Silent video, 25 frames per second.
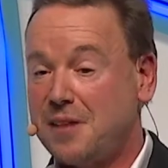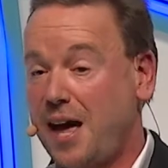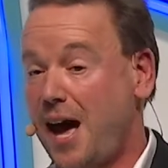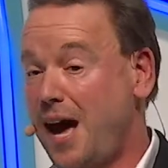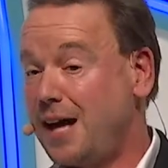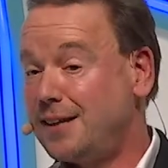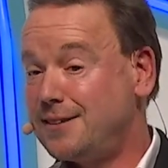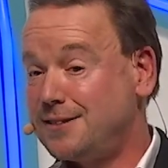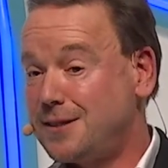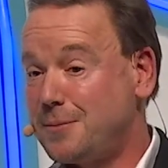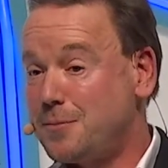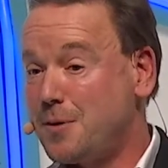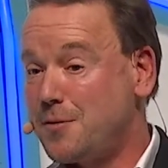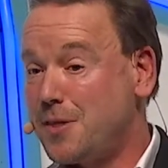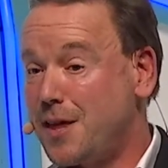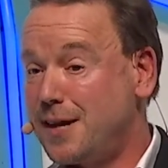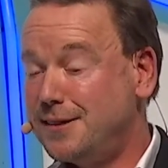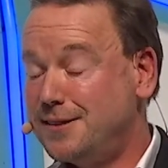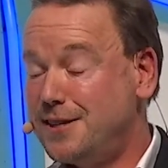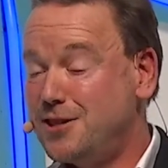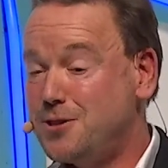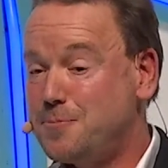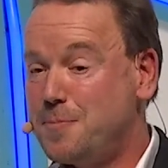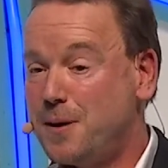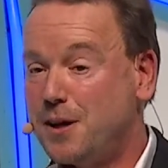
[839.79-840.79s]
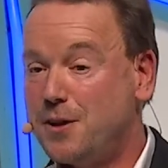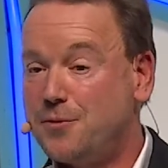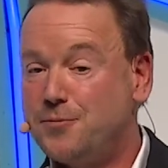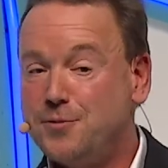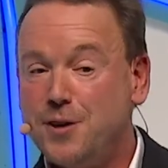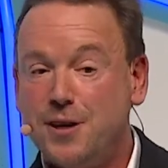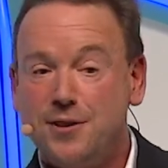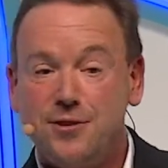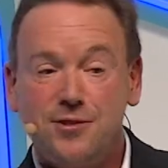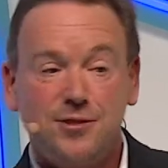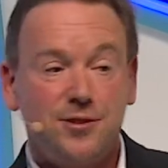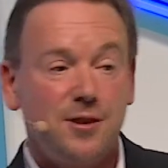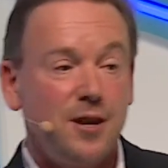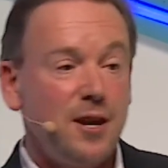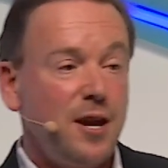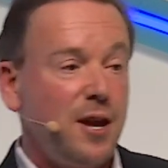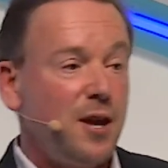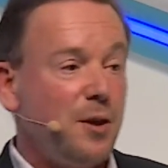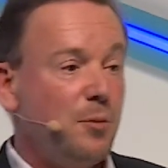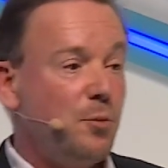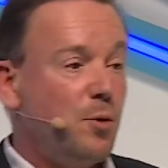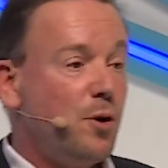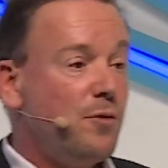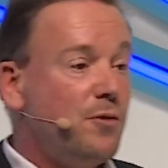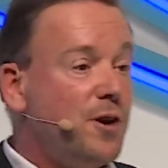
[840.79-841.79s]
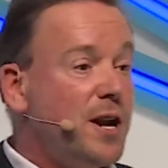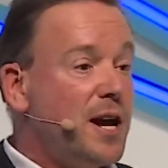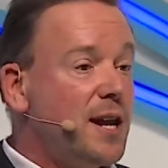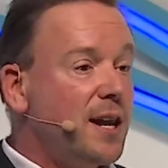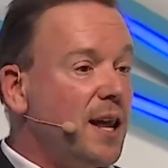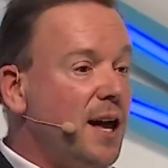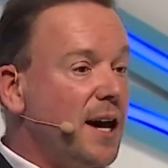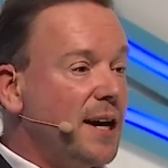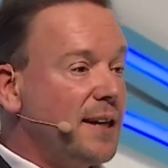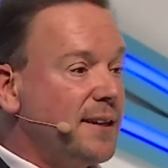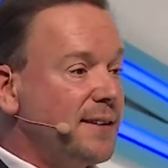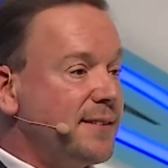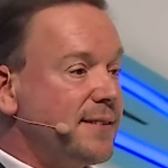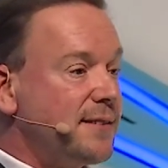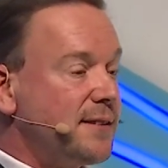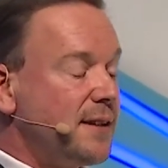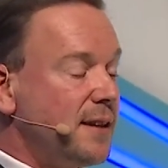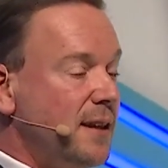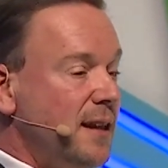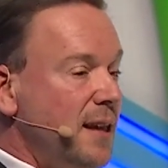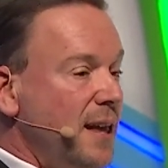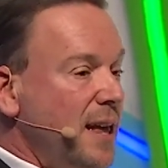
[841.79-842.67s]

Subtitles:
and some of their disbenefits were realized.